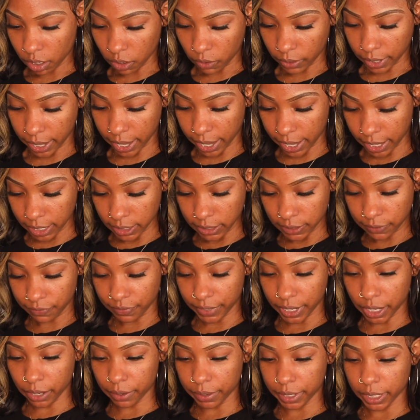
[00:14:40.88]
Okay,
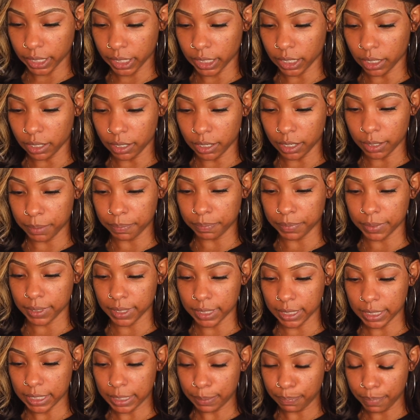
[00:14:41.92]
very
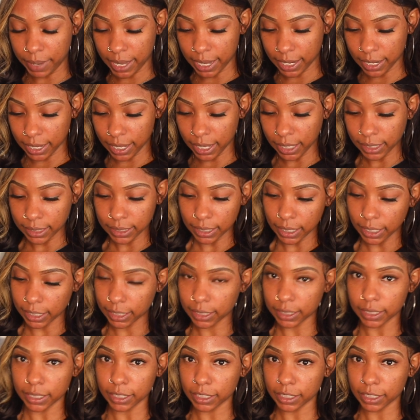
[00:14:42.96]
spandex,